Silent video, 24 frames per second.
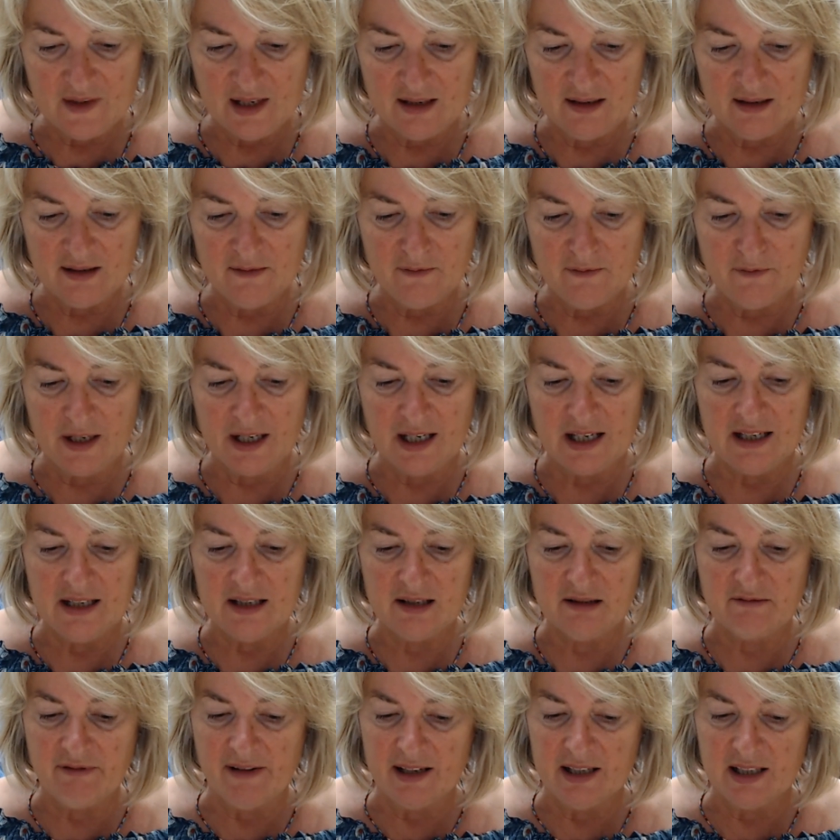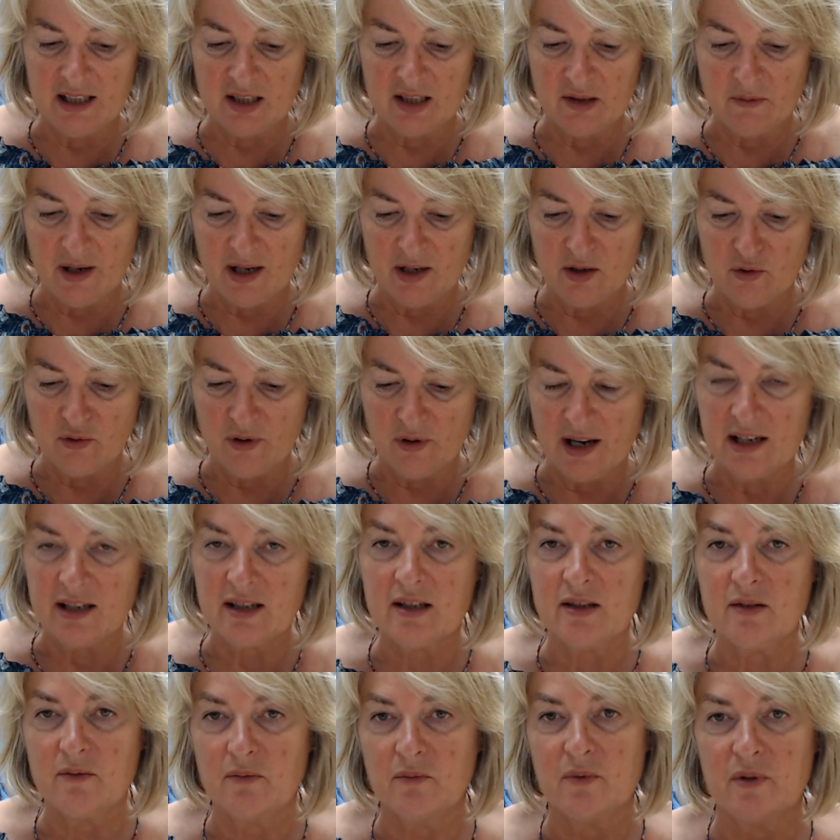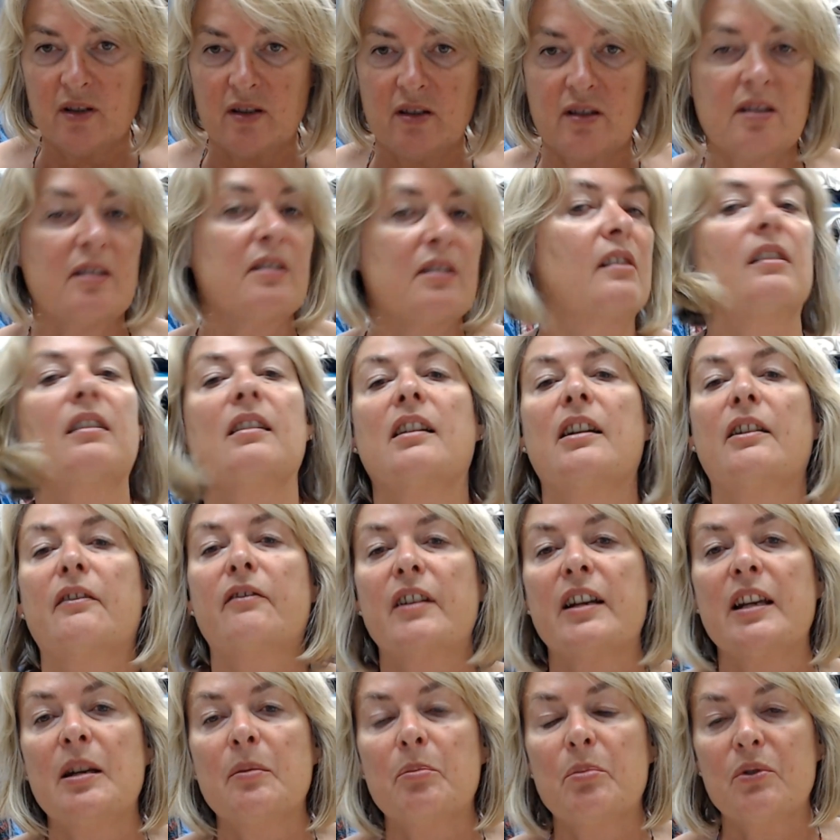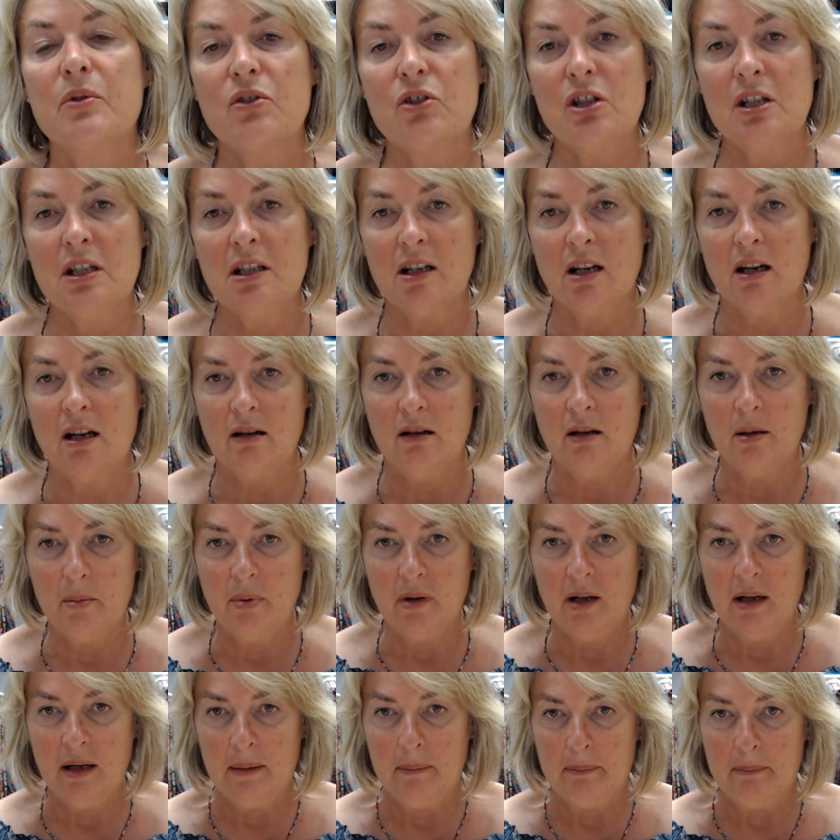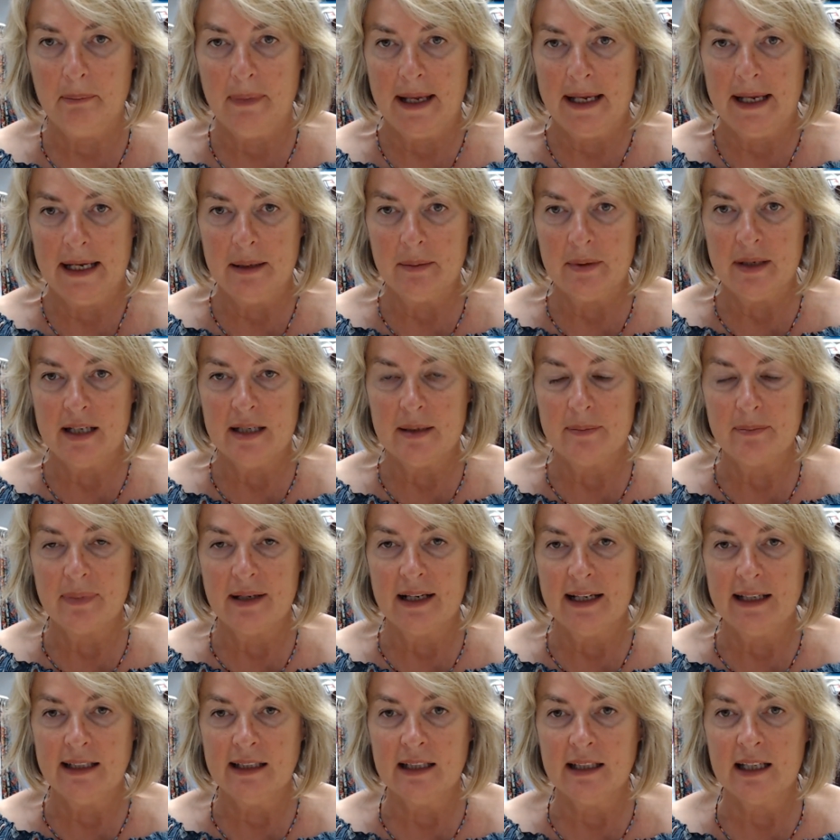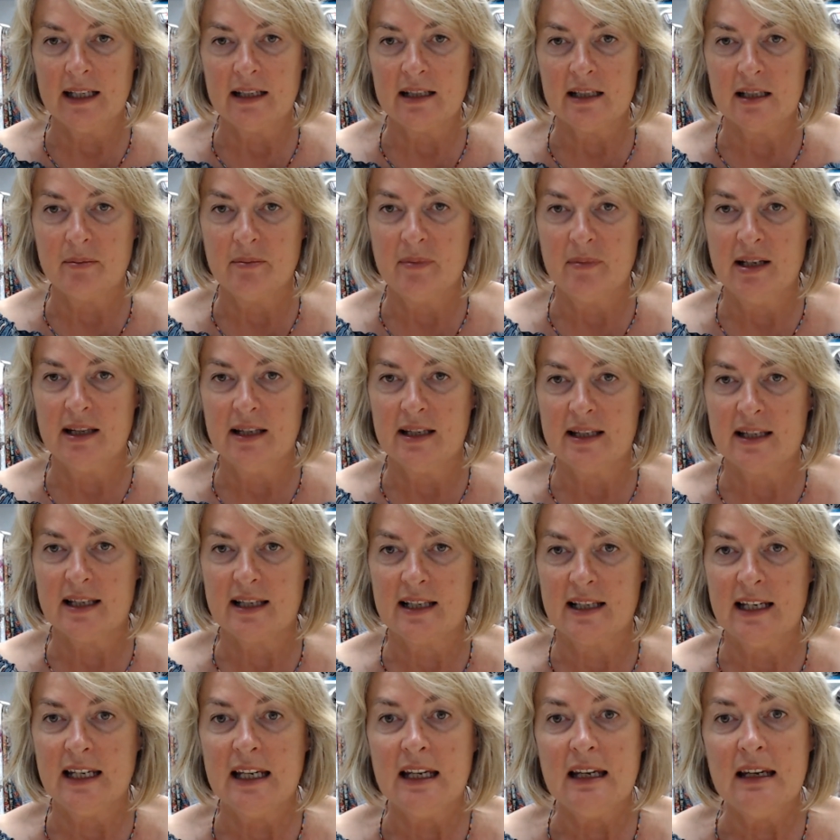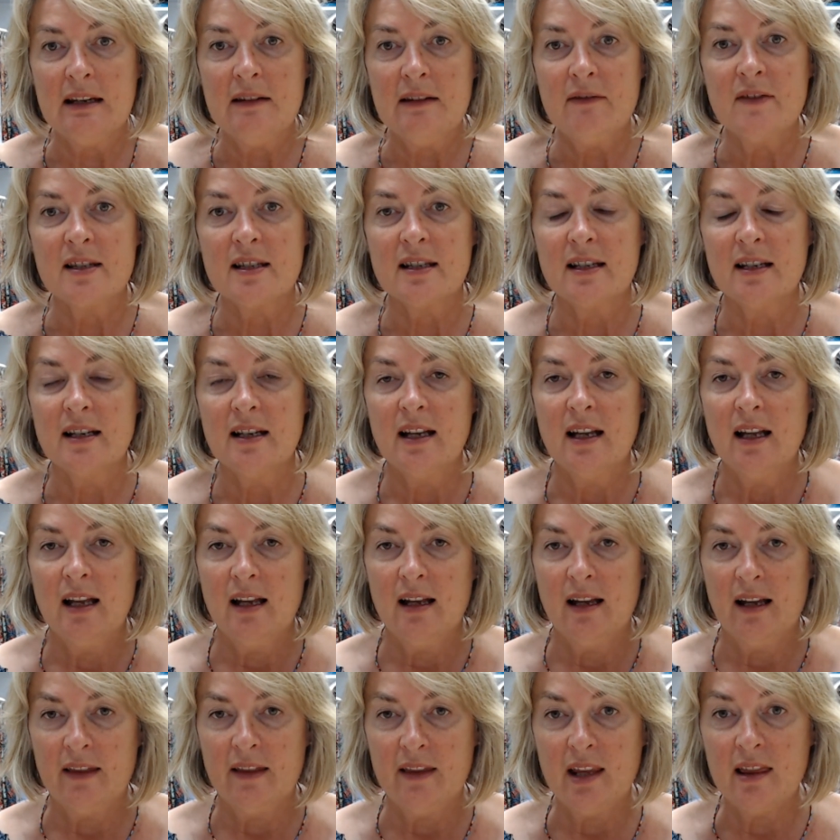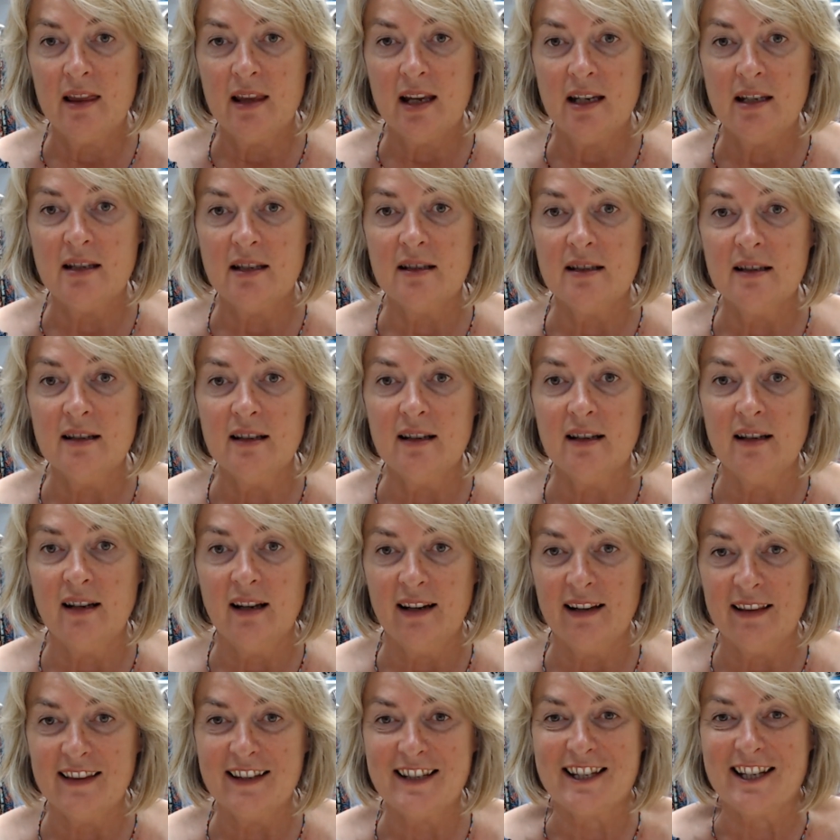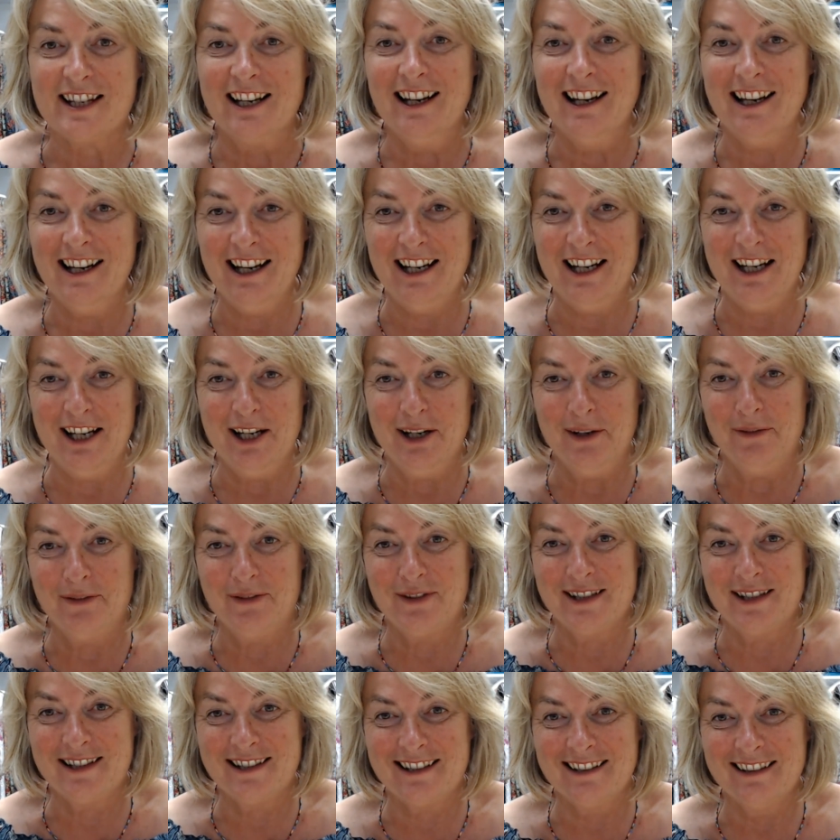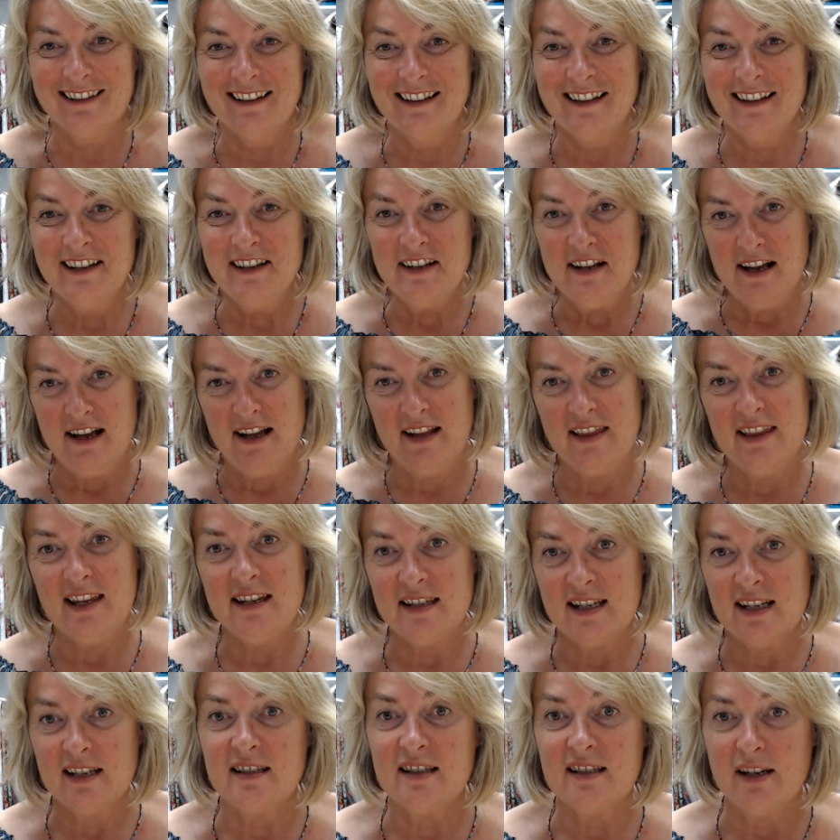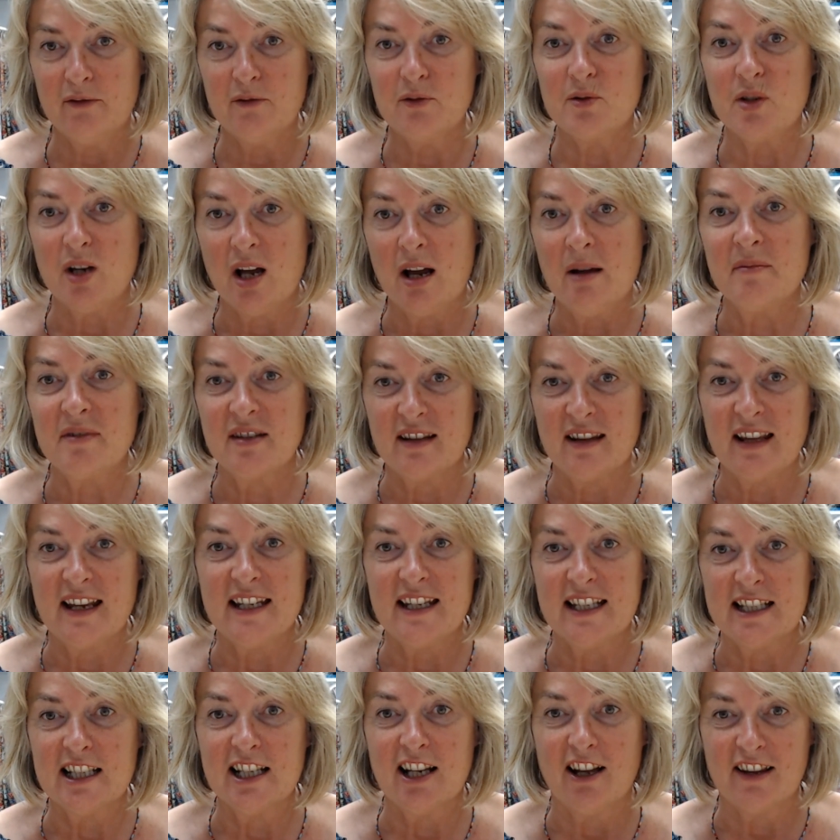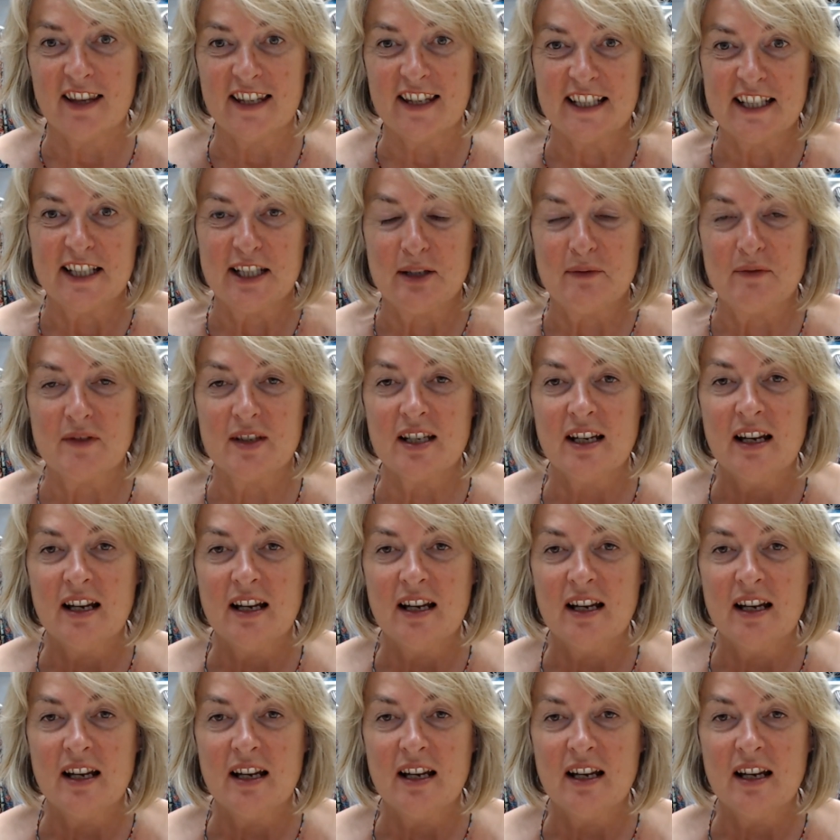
Vicky's granny square dress was lovely, but she cut up her baby's blanket to make the sleeves, and then they didn't like the sleeves, and they said several times that they didn't like the sleeves,